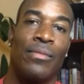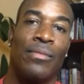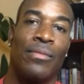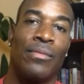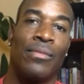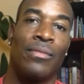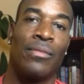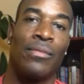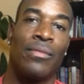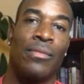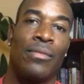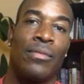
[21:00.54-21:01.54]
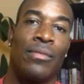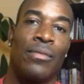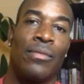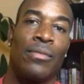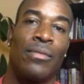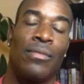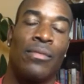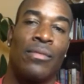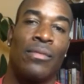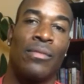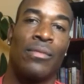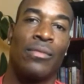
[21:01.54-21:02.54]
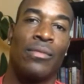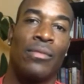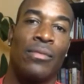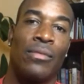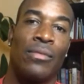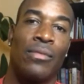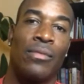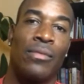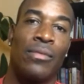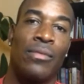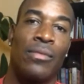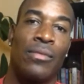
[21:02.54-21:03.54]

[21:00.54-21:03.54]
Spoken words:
The person shown says nothing.